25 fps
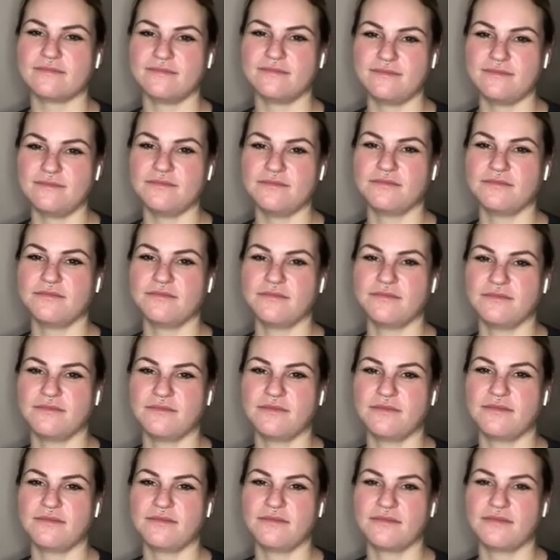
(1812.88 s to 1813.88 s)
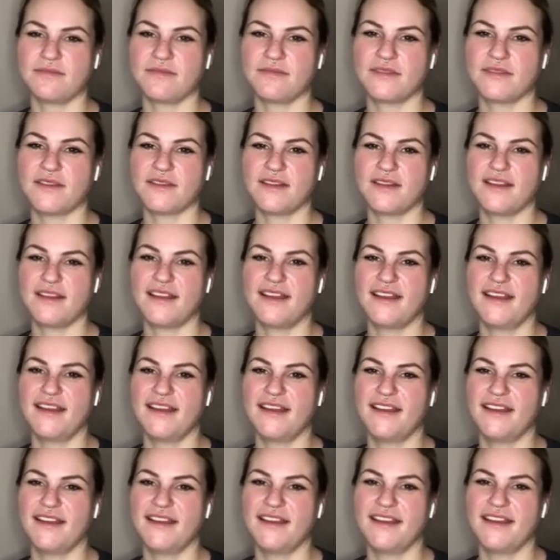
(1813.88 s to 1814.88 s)

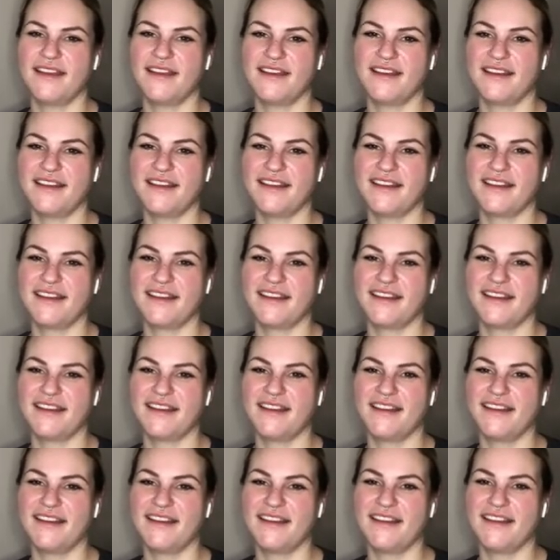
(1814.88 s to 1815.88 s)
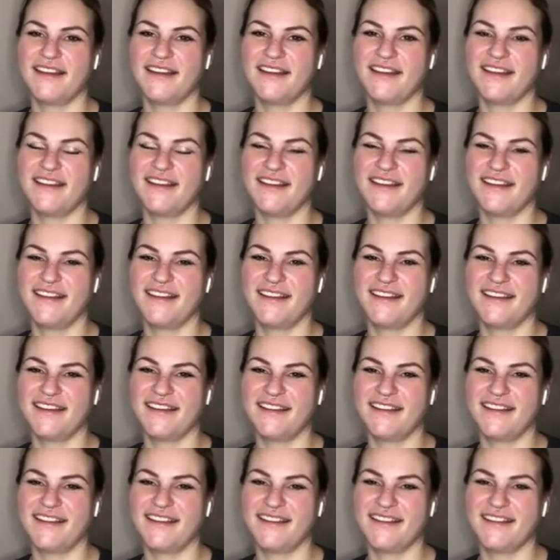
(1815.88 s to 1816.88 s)

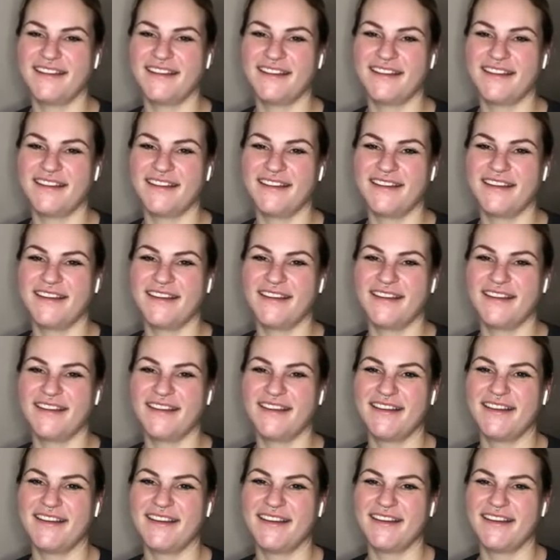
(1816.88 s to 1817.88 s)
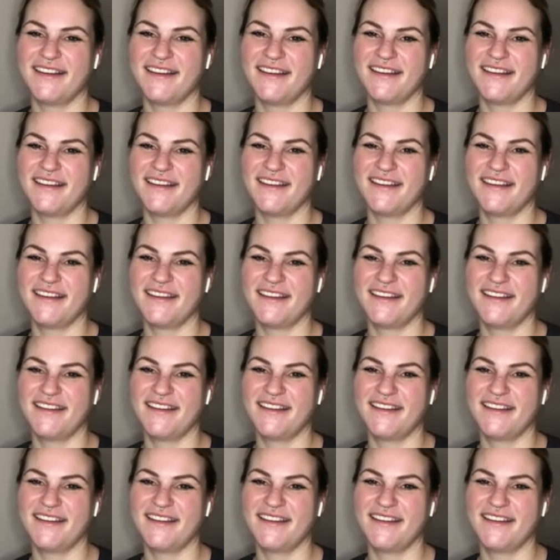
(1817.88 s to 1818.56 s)
(silent)